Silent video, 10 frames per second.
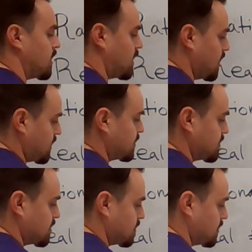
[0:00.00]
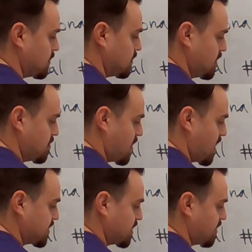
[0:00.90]
and the
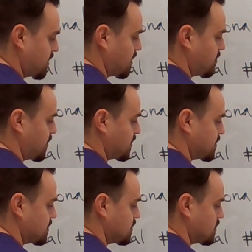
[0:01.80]
imaginary numbers.